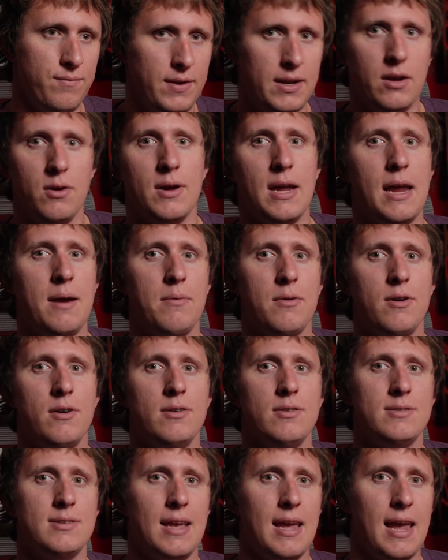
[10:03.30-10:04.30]
video
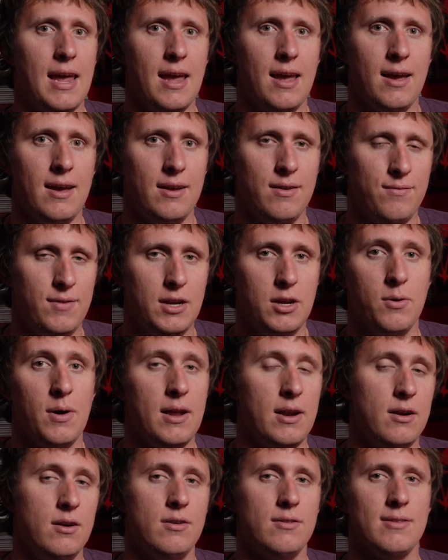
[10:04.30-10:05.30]
gamers and video
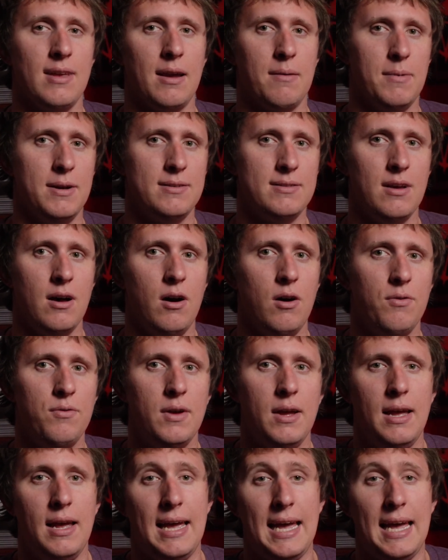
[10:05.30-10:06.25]
editors like myself.